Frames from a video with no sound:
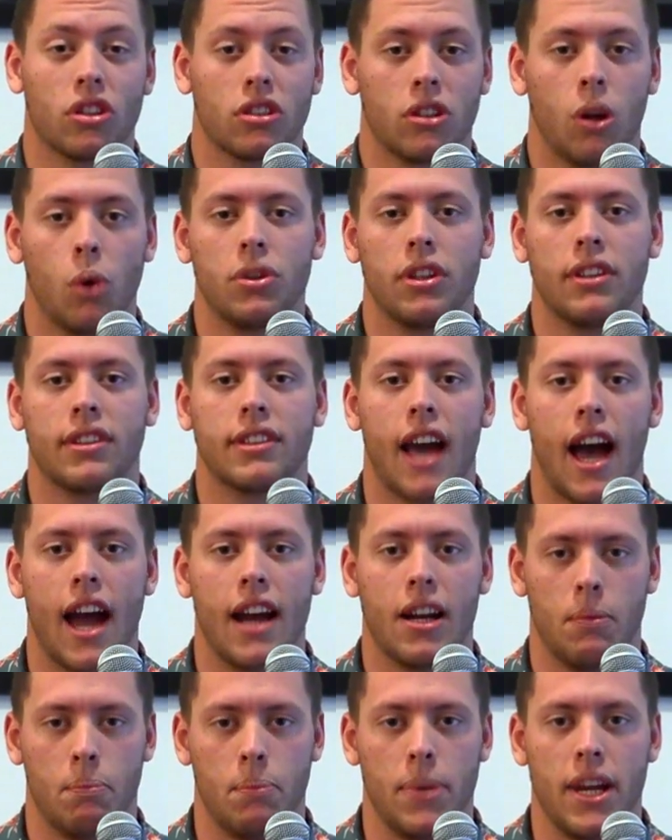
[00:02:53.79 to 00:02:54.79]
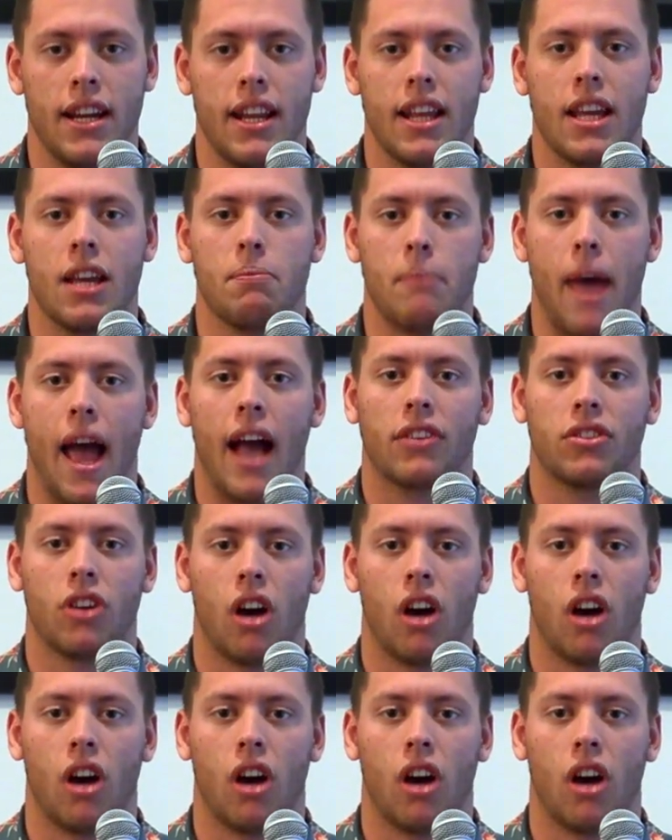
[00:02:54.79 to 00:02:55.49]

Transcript: closest guy to beating Max